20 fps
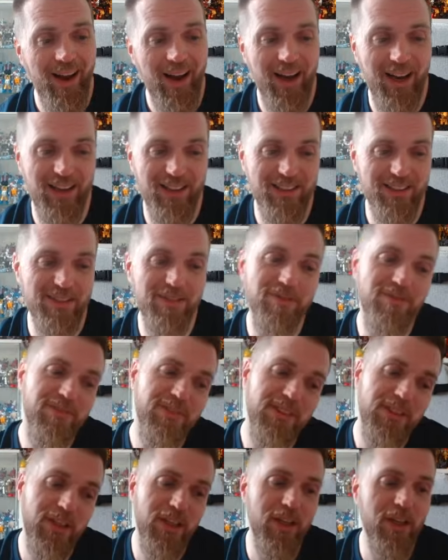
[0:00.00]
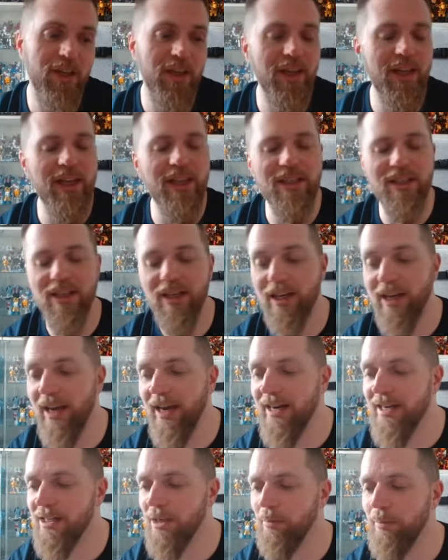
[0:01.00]
It's a
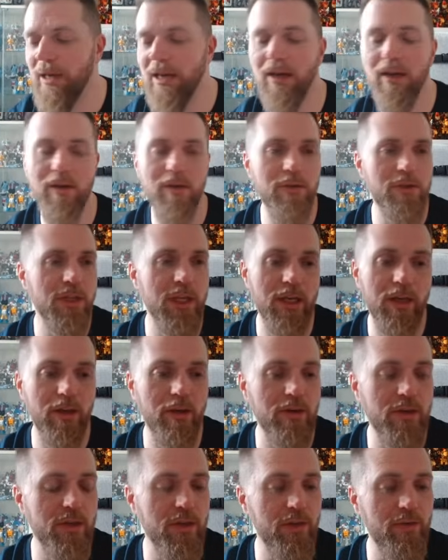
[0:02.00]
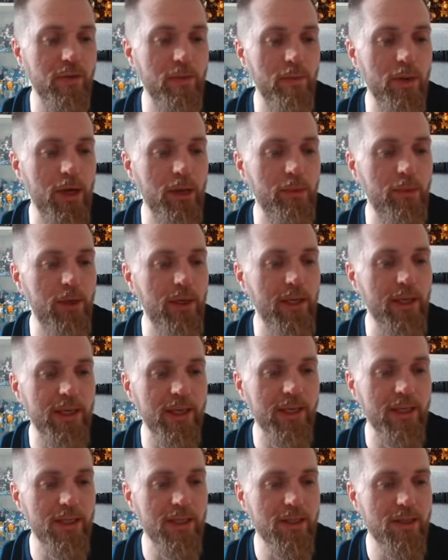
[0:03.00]
bit loosey-goosey for my mind.
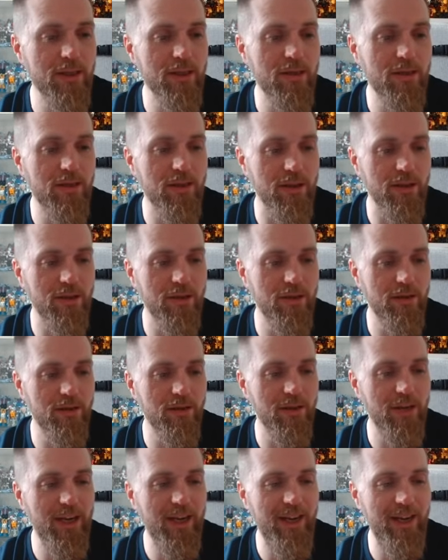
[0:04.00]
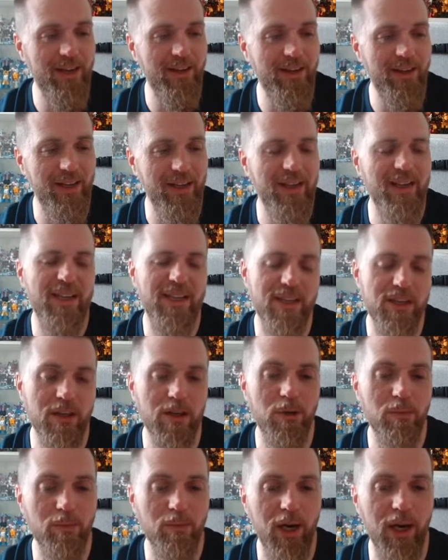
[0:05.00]
It's just, it is a
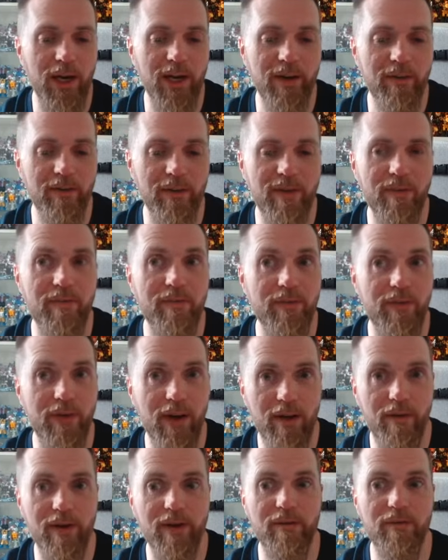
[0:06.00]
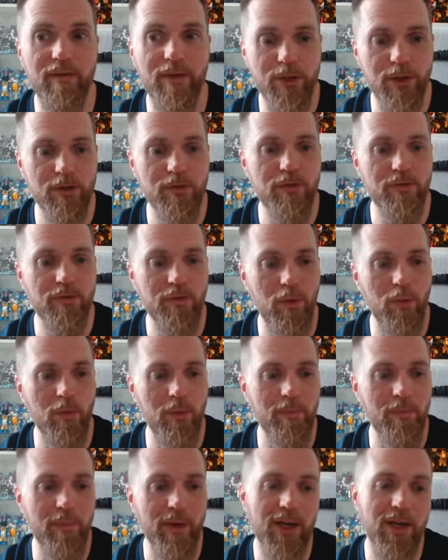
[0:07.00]
combiner in a very reduced form
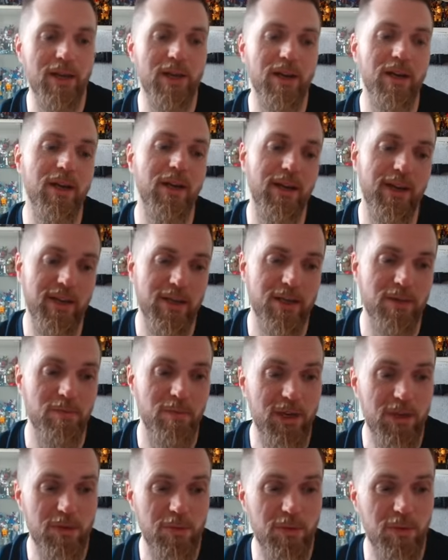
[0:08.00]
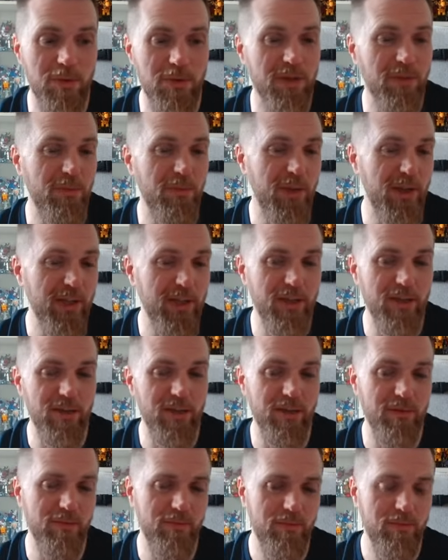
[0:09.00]
of media. It is a Beast Wars combiner that